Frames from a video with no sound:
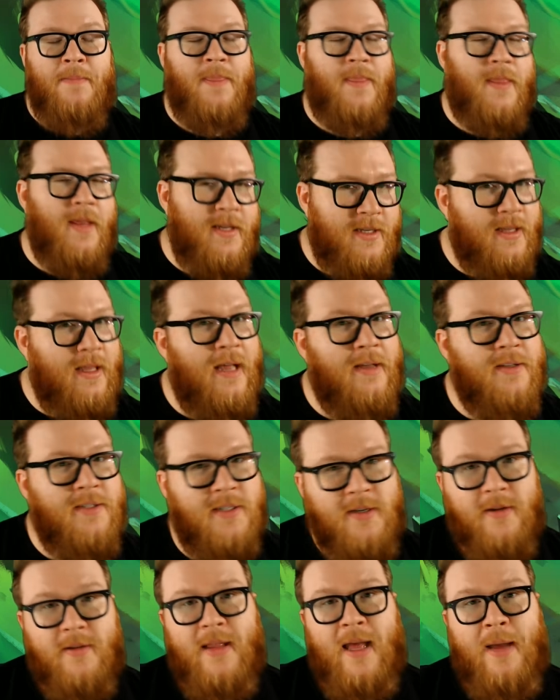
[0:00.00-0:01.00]
this allows
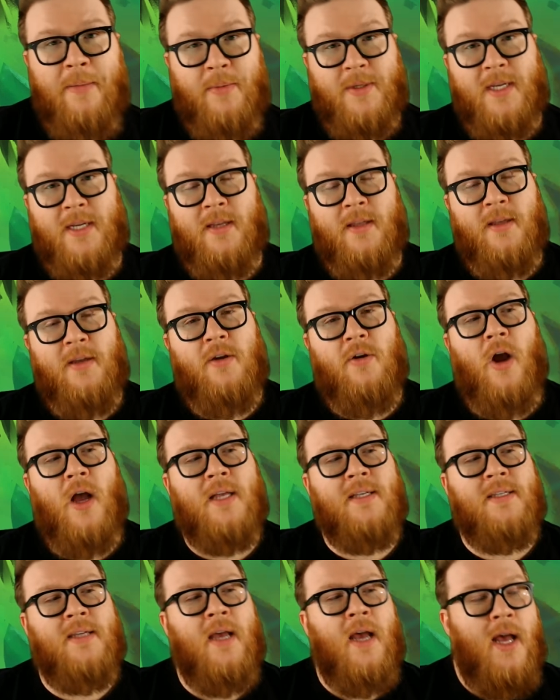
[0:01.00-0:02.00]
you to do that, particularly
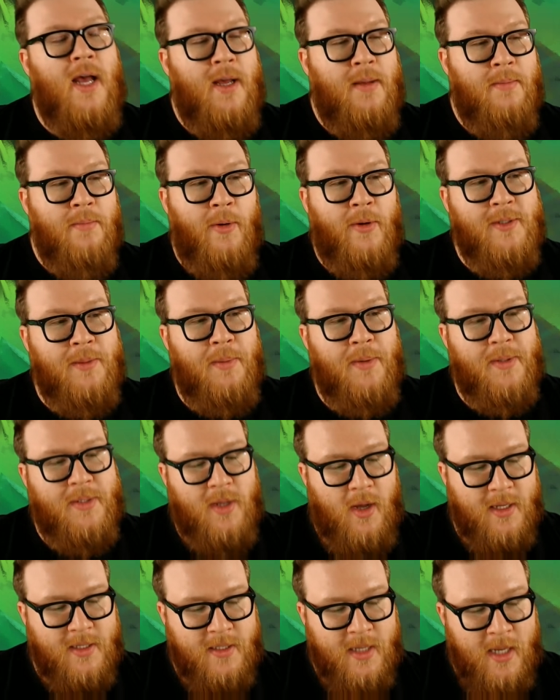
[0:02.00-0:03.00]
across multiple
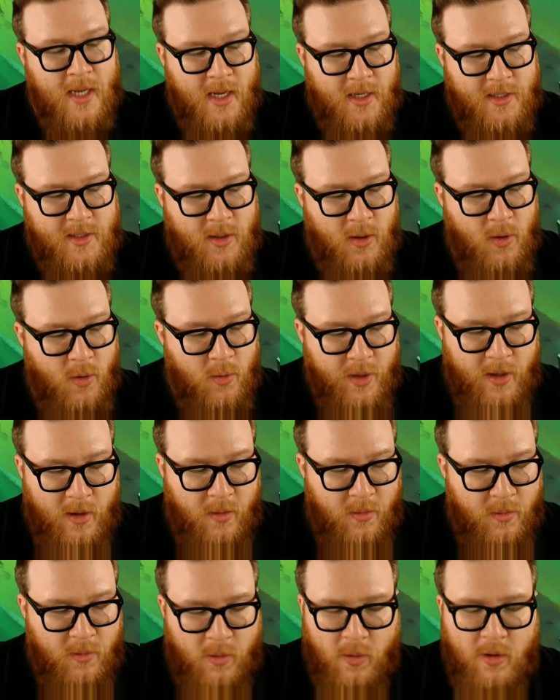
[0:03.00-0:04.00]
taunts. So, you
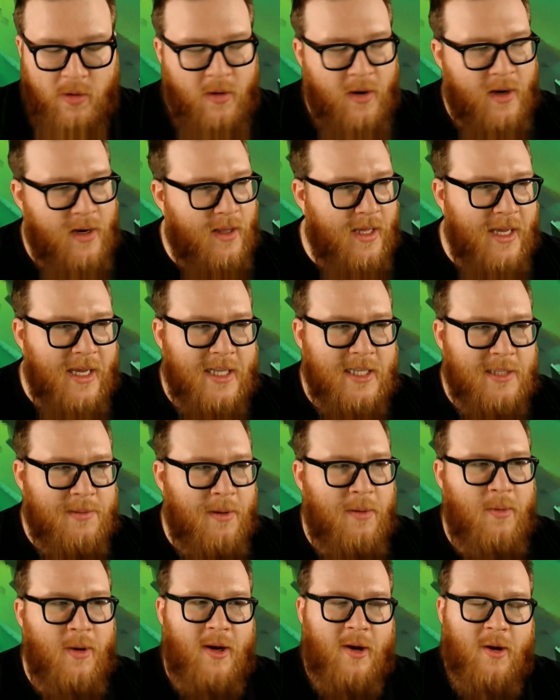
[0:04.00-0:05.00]
know, Kor'kron Elite and
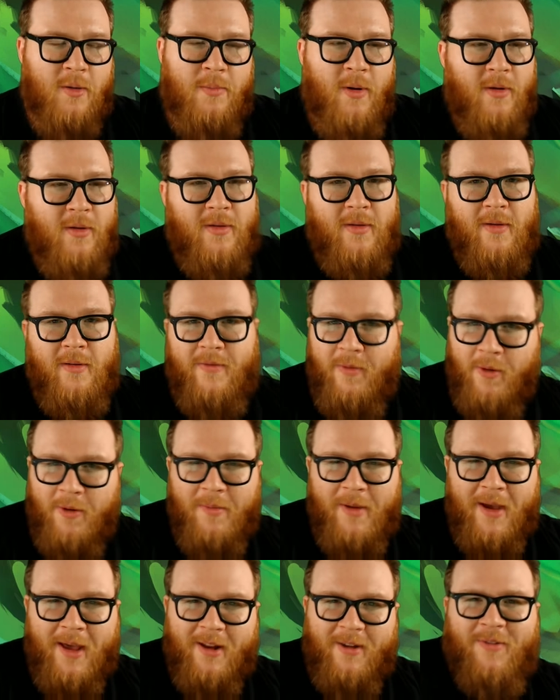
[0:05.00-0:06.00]
Spellbreaker, both four
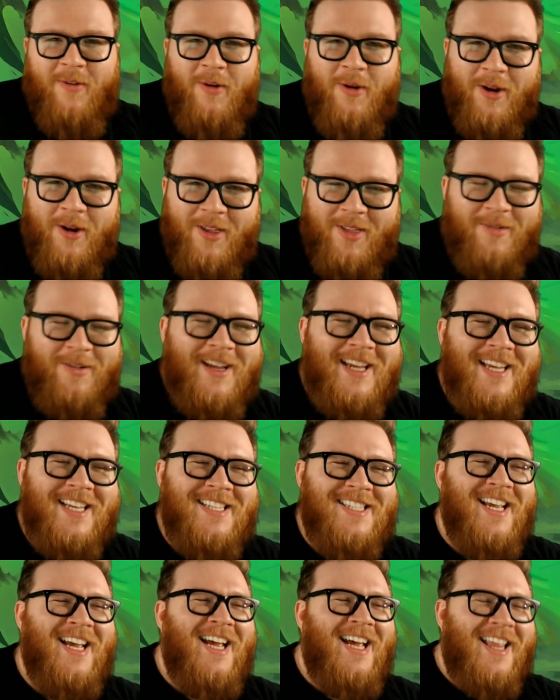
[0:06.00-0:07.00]
mana, four
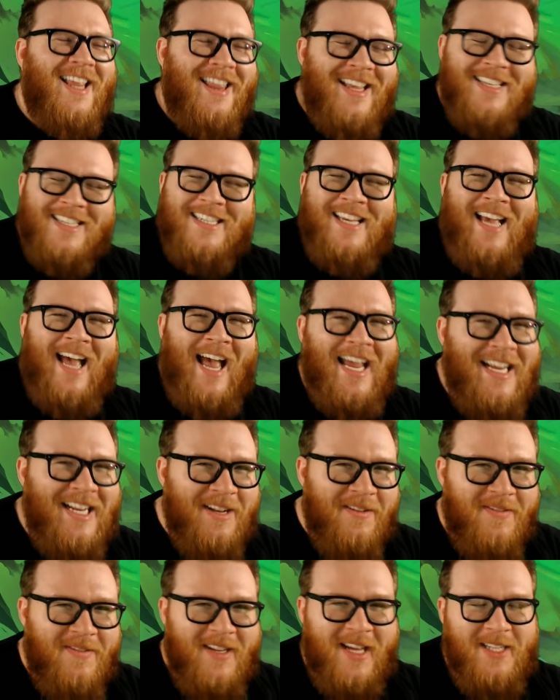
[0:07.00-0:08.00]
threes. This
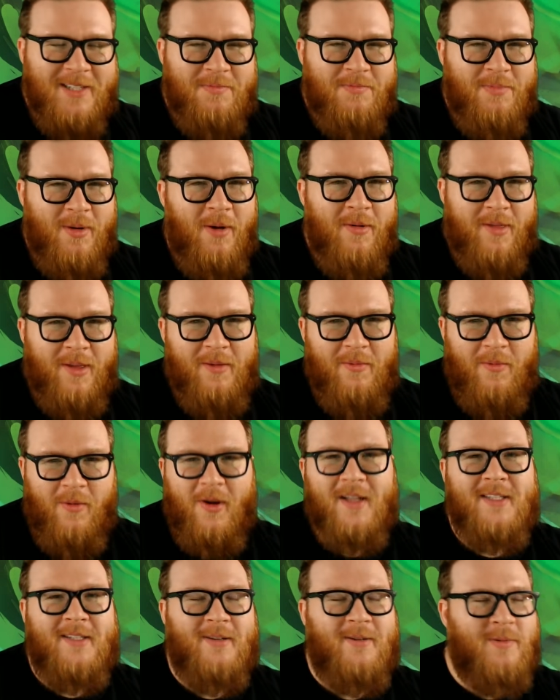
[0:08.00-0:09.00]
kind of does both at
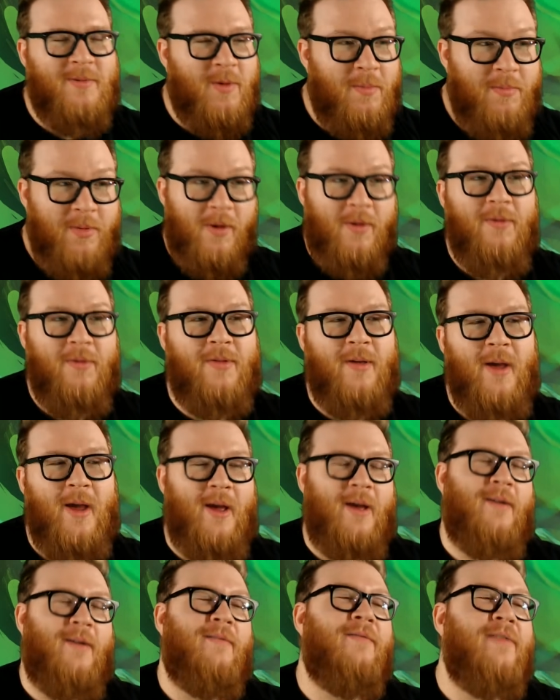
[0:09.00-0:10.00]
once. Those were both
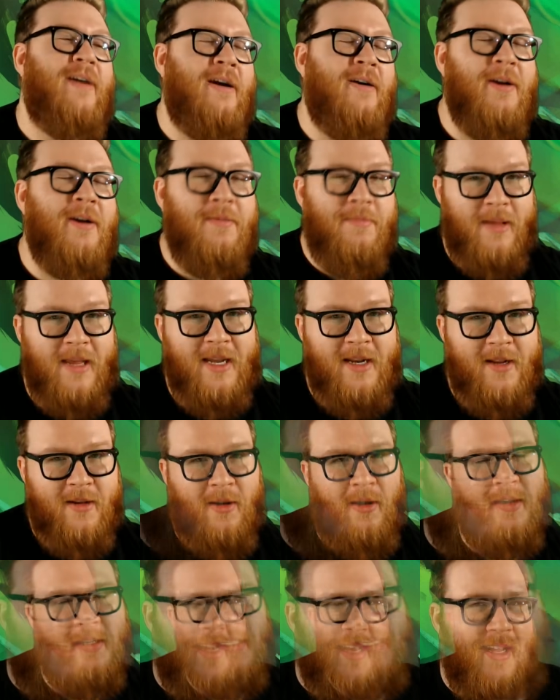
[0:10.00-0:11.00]
very played
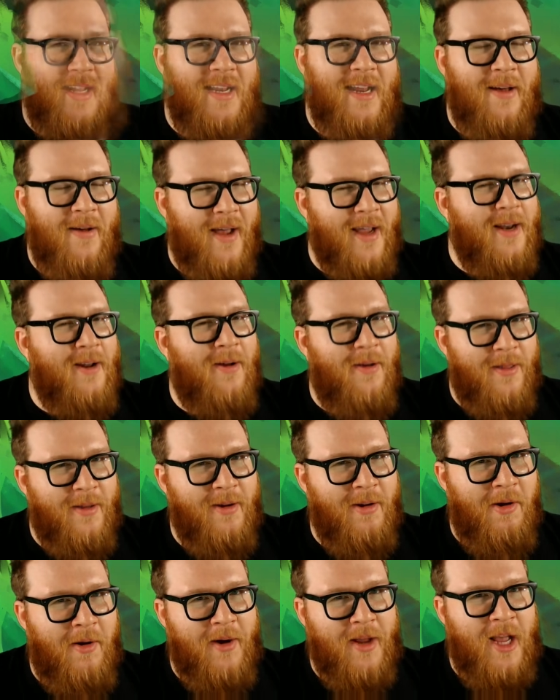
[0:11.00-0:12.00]
cards. Now, I know
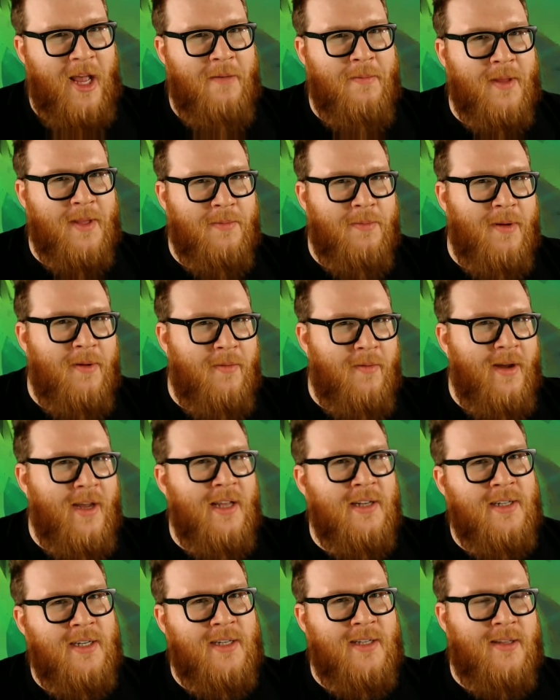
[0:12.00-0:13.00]
there are already comments, but
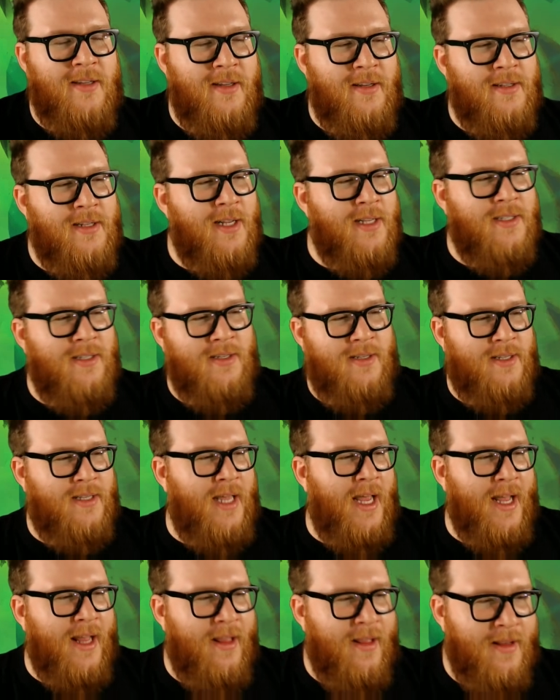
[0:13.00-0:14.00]
Regis, this doesn't
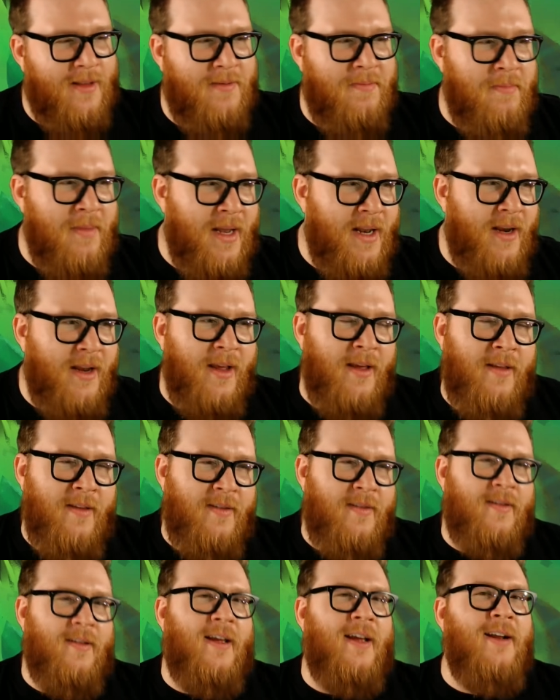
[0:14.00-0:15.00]
silence
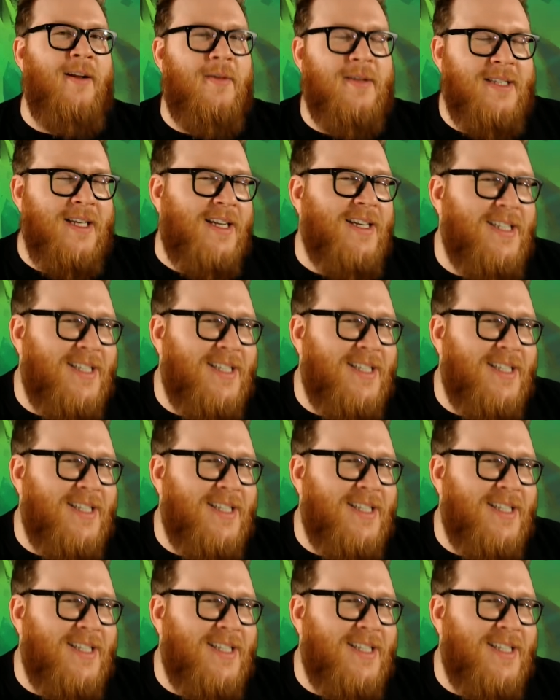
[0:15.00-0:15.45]
minions. I know it's not a